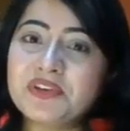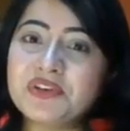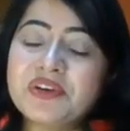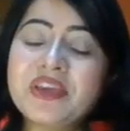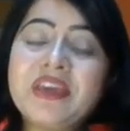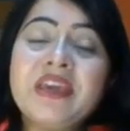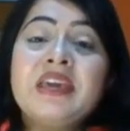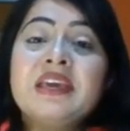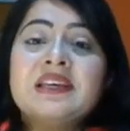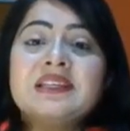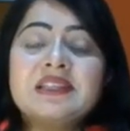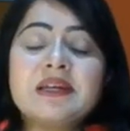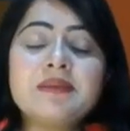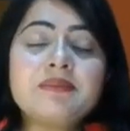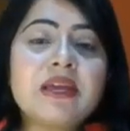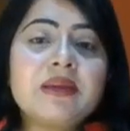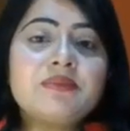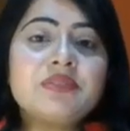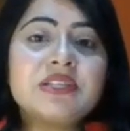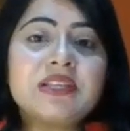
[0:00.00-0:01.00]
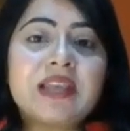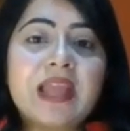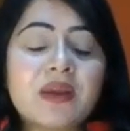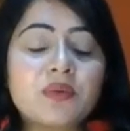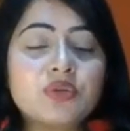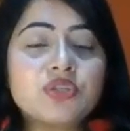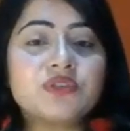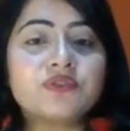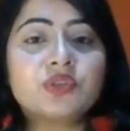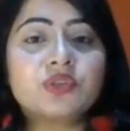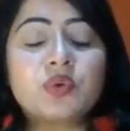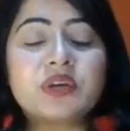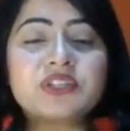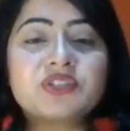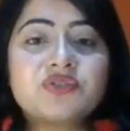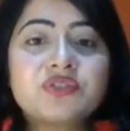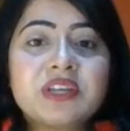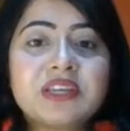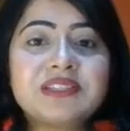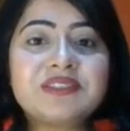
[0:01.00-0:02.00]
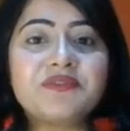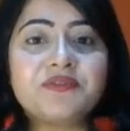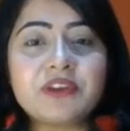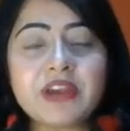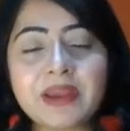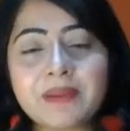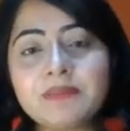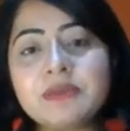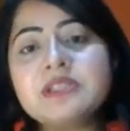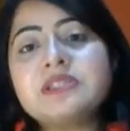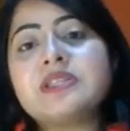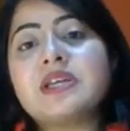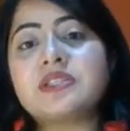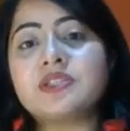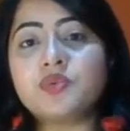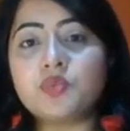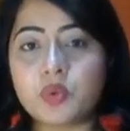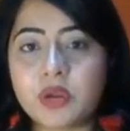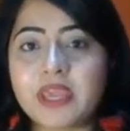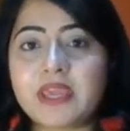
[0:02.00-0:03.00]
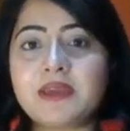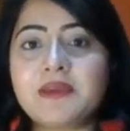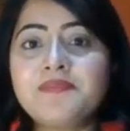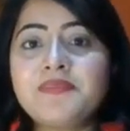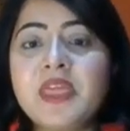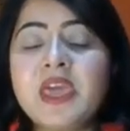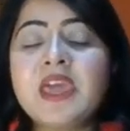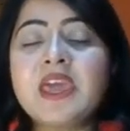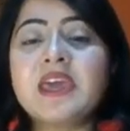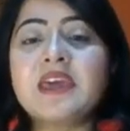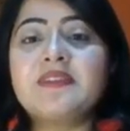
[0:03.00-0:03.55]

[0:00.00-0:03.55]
Okay, sometimes the language of the question is framed in such a way